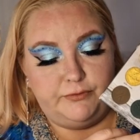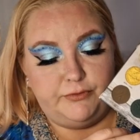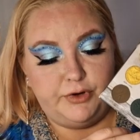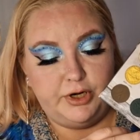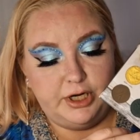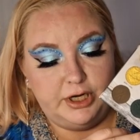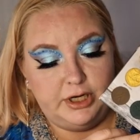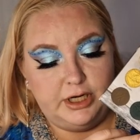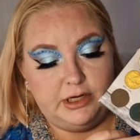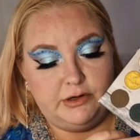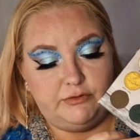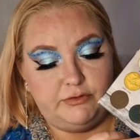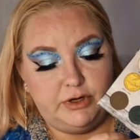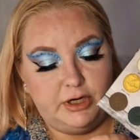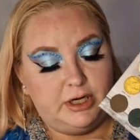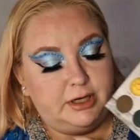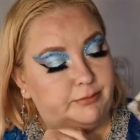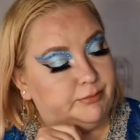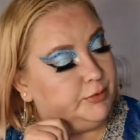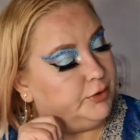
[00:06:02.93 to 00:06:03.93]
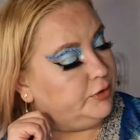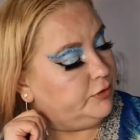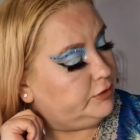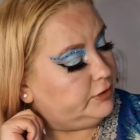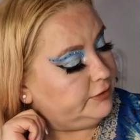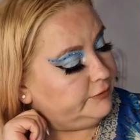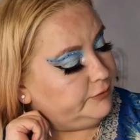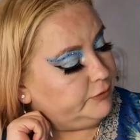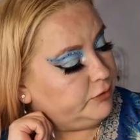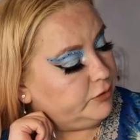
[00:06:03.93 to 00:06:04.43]
really
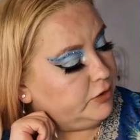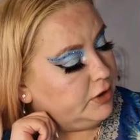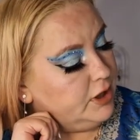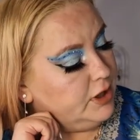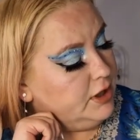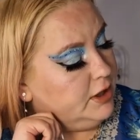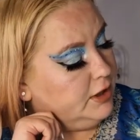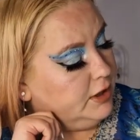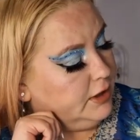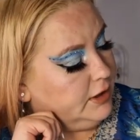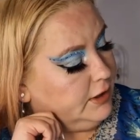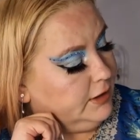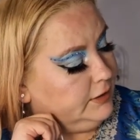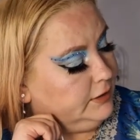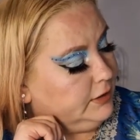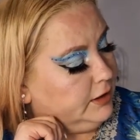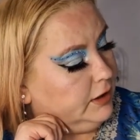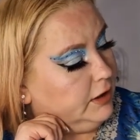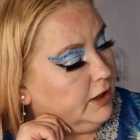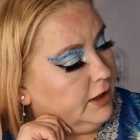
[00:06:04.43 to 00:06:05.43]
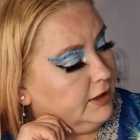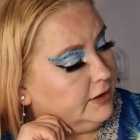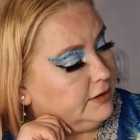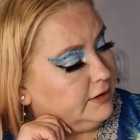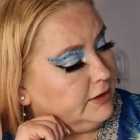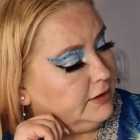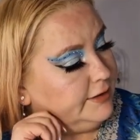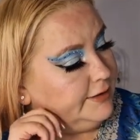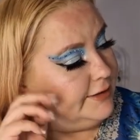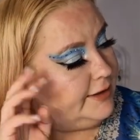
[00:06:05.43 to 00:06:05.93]
beautiful, and I like
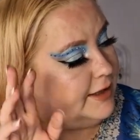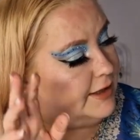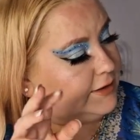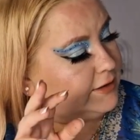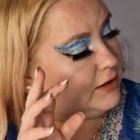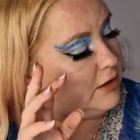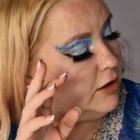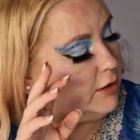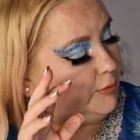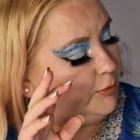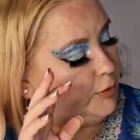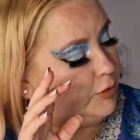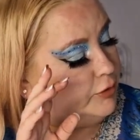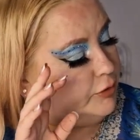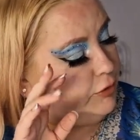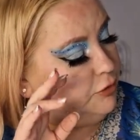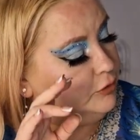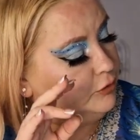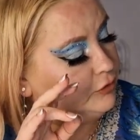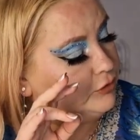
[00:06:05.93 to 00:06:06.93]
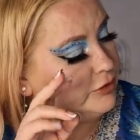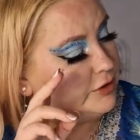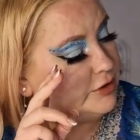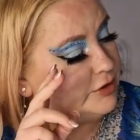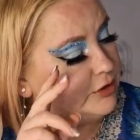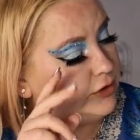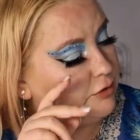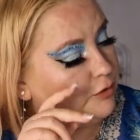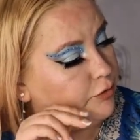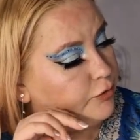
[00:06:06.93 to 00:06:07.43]
that it has a couple
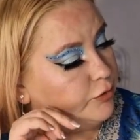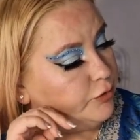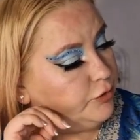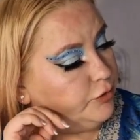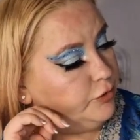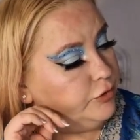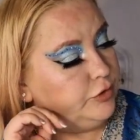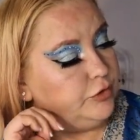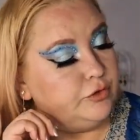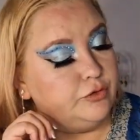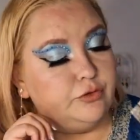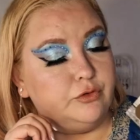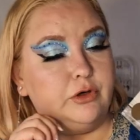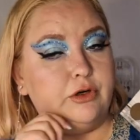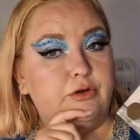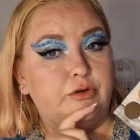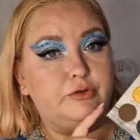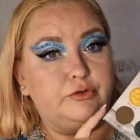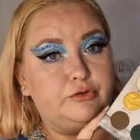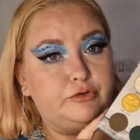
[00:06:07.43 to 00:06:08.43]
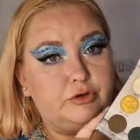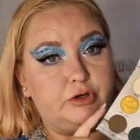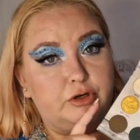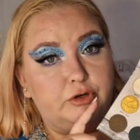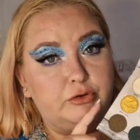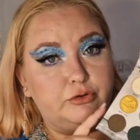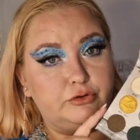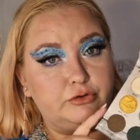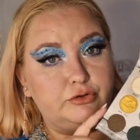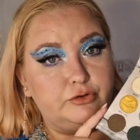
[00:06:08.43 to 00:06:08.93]
neutrals, so you could do a neutral
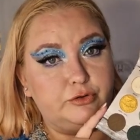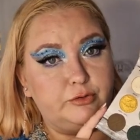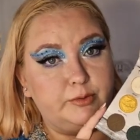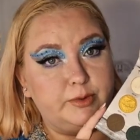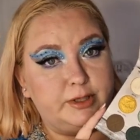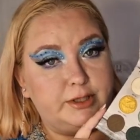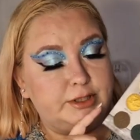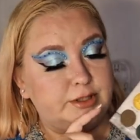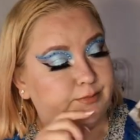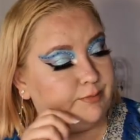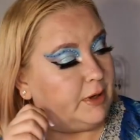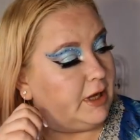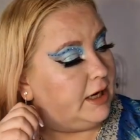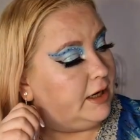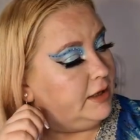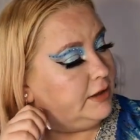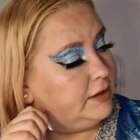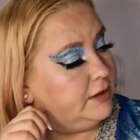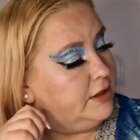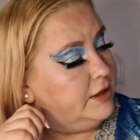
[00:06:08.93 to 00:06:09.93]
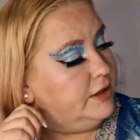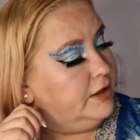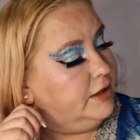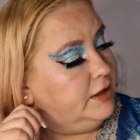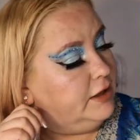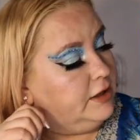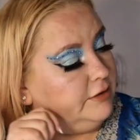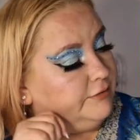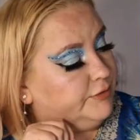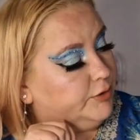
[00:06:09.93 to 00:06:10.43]
look too with this palette
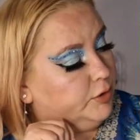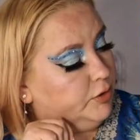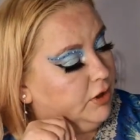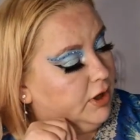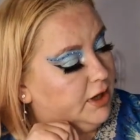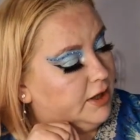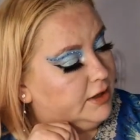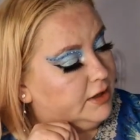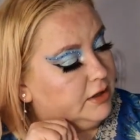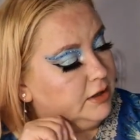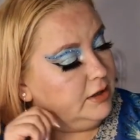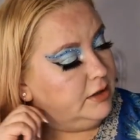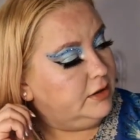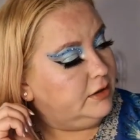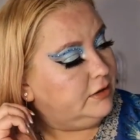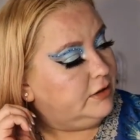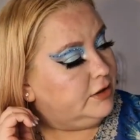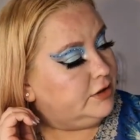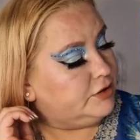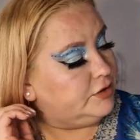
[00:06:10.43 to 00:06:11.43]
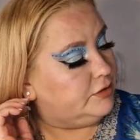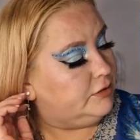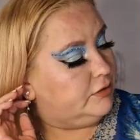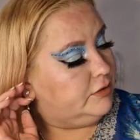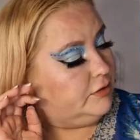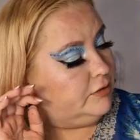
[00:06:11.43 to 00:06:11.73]
if you like. There's